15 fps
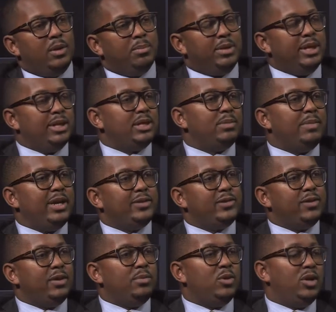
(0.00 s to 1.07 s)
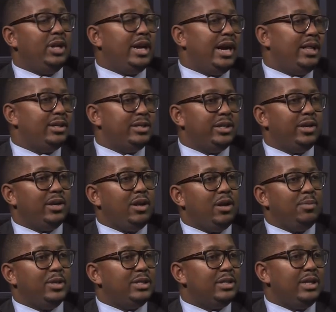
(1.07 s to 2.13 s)
complete a semester at community college here at
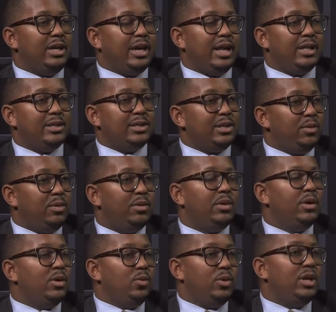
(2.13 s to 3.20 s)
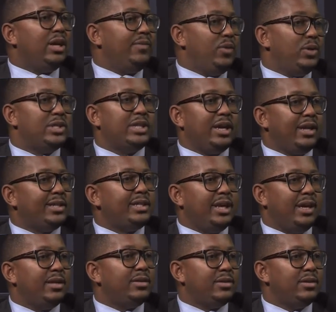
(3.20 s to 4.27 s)
Long Beach City College, then we'll give you a second
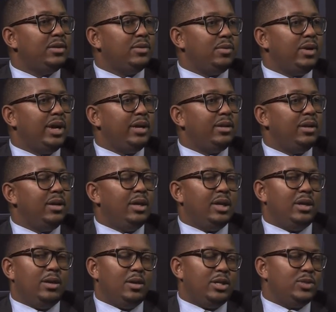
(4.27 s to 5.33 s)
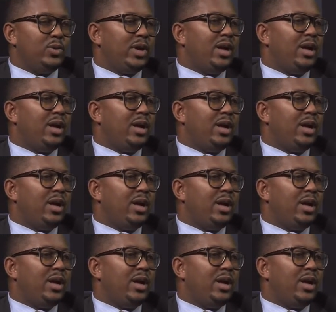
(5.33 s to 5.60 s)
chance, right? Because